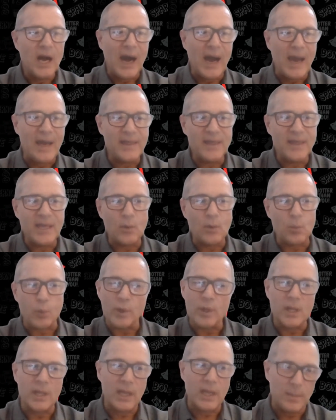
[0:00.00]
I think
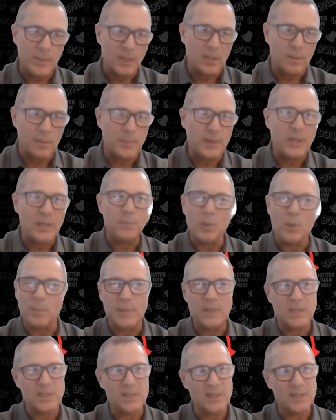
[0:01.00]
really I'm in the people
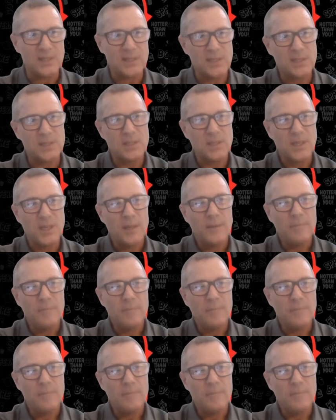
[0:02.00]
business.